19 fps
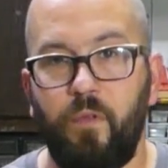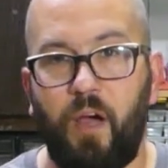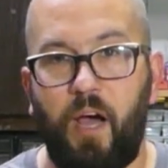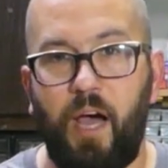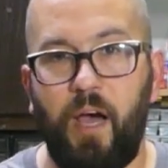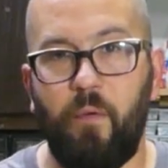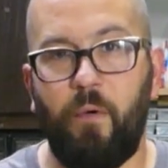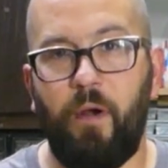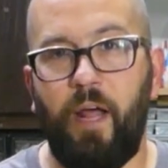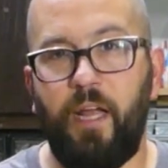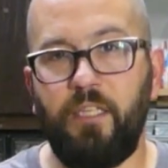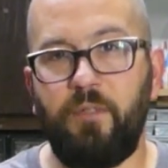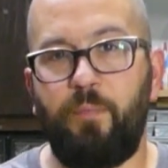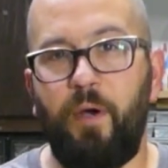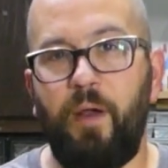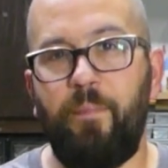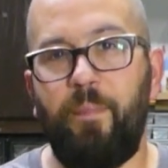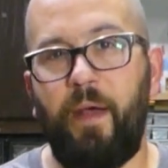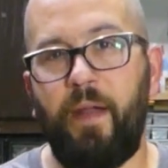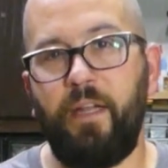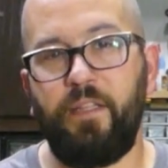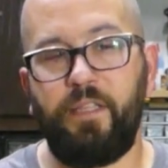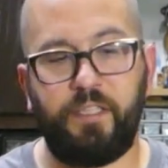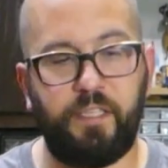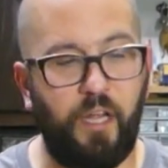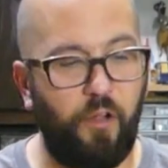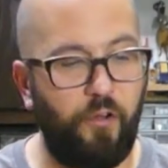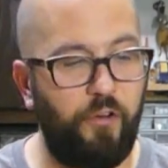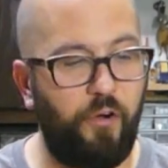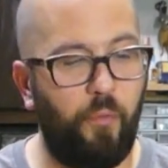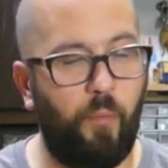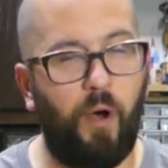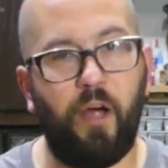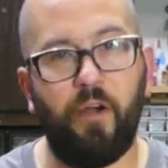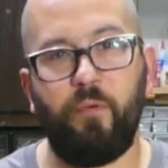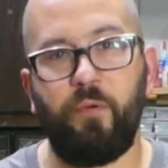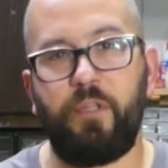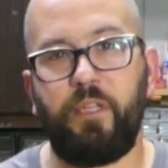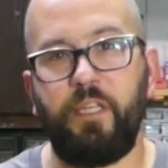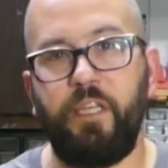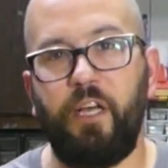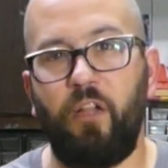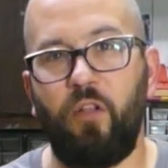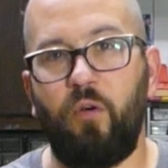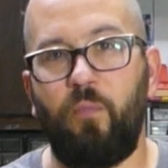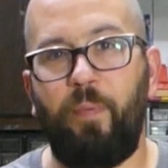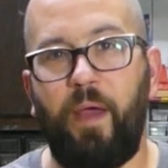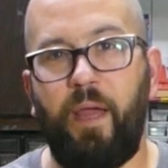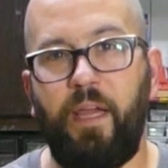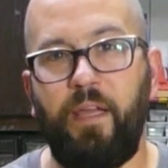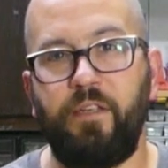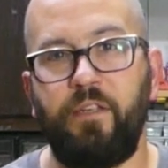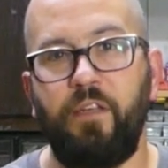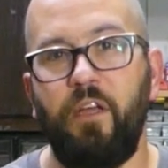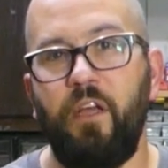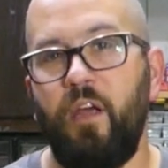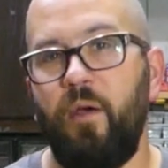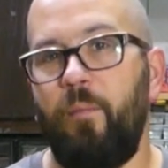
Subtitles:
When I spray painted this Elder Wand with the yellow paint,